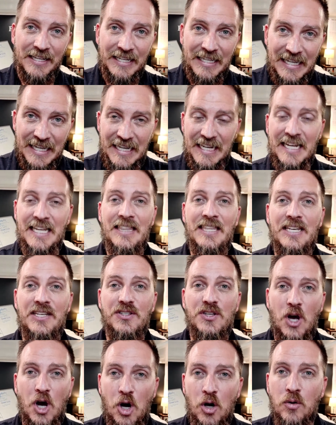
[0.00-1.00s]
get in
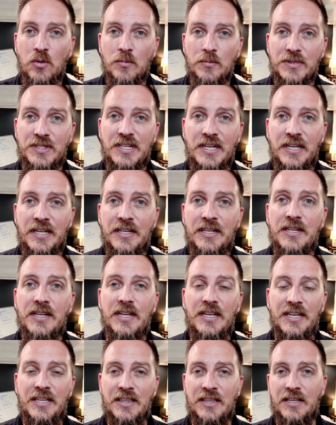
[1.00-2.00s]
these homes
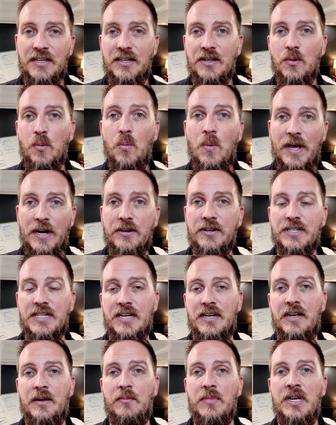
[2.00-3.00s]
in the
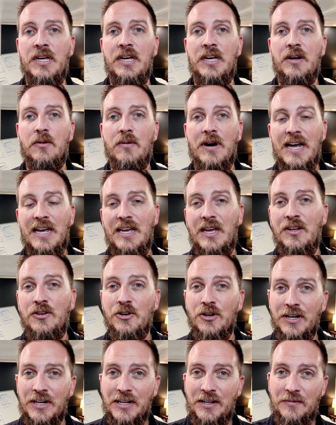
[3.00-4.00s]
wintertime, right? And
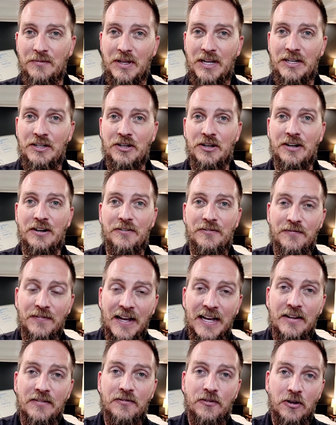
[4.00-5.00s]
you're gonna
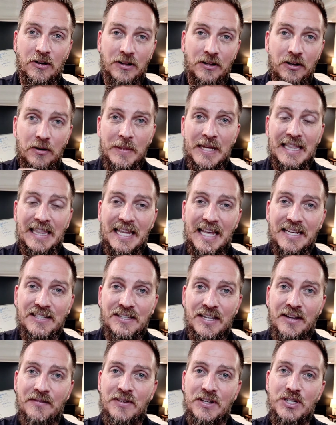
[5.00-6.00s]
fight for a little bit
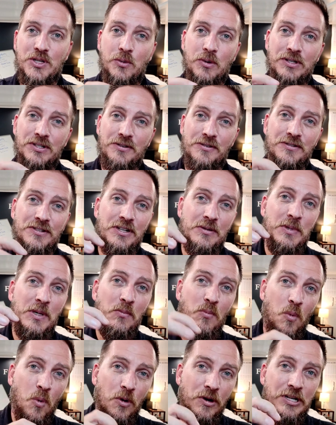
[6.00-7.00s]
less inventory. So there's going to be
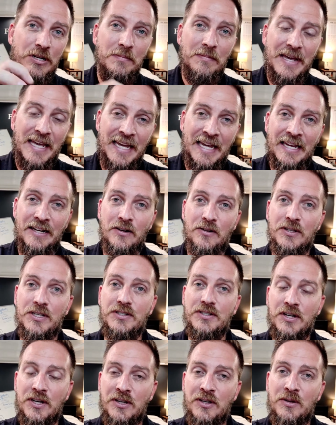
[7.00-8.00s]
more demand on
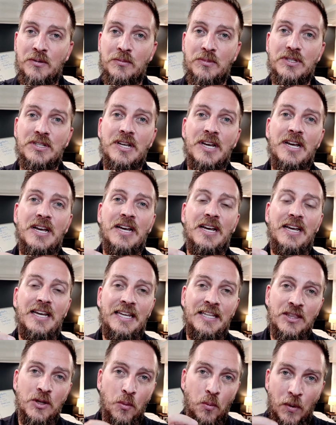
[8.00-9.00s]
these homes
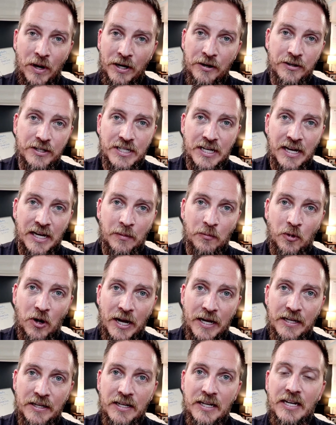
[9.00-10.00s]
in the wintertime,
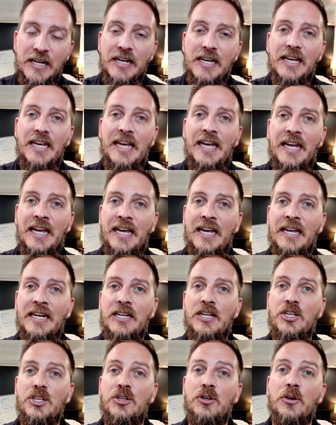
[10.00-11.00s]
right?
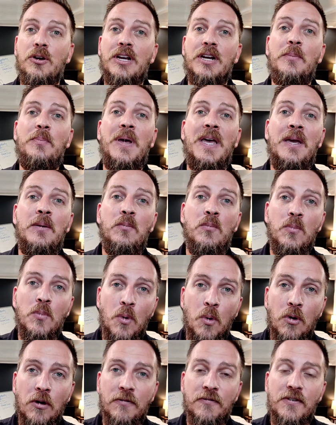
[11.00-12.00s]
And you're going to pay
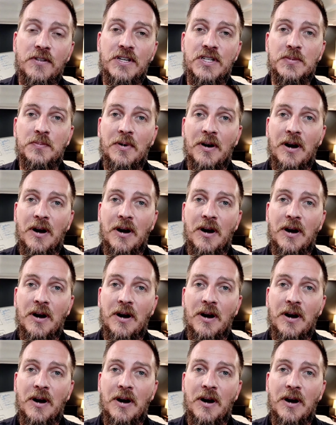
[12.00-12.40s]
more for these